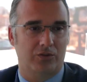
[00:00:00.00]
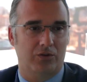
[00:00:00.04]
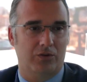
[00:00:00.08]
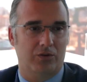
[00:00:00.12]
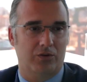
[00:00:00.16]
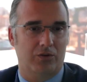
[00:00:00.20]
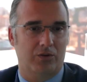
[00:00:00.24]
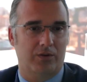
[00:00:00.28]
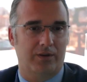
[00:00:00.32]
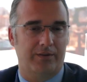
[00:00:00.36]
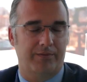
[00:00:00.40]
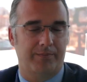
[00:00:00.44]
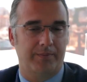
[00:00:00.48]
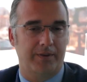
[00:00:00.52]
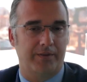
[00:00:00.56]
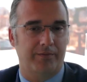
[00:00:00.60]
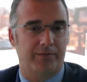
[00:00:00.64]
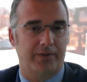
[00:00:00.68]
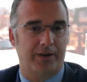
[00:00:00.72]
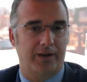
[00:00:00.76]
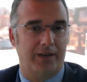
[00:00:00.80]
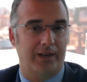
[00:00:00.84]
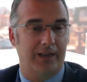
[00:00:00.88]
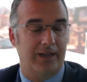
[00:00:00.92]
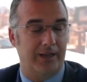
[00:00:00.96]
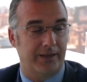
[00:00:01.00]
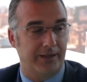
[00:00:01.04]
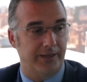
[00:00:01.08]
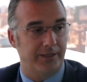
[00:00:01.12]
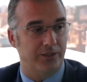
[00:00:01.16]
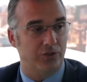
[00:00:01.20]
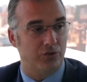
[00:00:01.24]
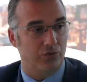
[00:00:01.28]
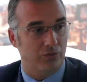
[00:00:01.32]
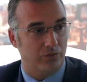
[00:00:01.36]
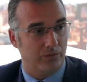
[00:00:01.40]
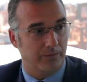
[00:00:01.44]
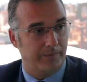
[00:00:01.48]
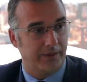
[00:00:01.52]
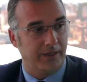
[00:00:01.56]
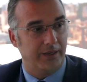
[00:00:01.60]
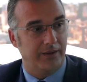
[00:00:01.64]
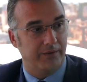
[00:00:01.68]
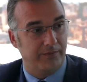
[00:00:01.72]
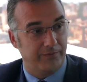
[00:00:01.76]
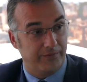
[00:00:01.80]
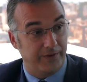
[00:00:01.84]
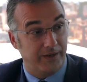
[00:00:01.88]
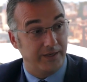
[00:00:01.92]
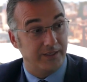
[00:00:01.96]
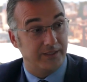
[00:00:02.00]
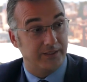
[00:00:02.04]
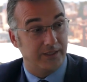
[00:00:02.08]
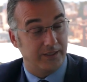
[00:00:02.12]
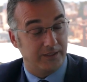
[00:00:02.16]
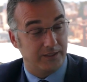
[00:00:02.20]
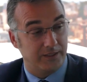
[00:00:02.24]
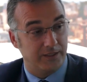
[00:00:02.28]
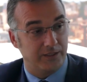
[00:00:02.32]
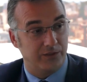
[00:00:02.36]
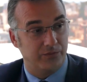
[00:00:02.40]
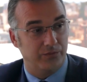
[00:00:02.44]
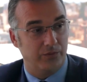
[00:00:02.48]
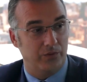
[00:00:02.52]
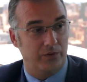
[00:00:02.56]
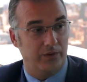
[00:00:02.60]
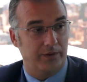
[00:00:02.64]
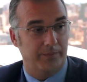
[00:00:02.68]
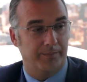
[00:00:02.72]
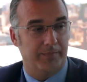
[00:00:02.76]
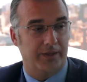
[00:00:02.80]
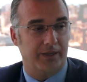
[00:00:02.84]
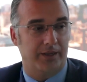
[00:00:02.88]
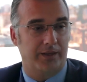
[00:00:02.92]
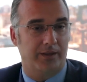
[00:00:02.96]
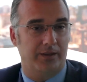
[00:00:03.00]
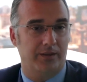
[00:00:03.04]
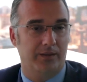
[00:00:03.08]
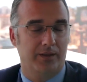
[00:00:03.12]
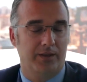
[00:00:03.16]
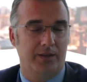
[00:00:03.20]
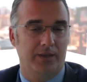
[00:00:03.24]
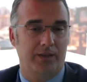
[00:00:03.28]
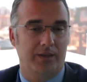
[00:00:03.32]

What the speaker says: So I've been very lucky to be very successful in my